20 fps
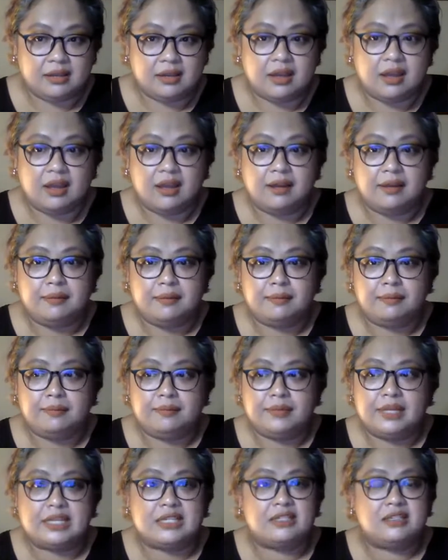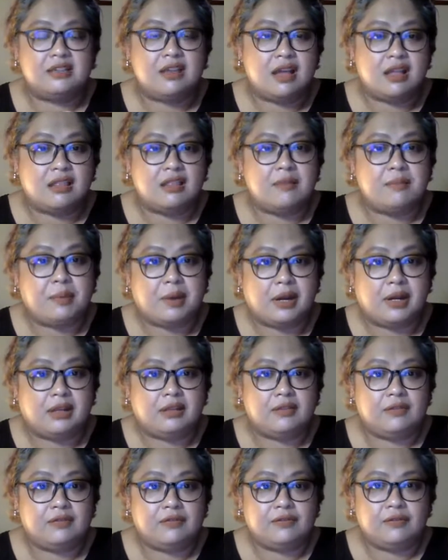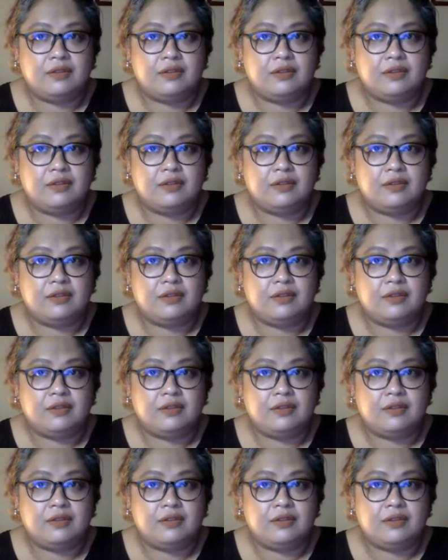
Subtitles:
That's not a part of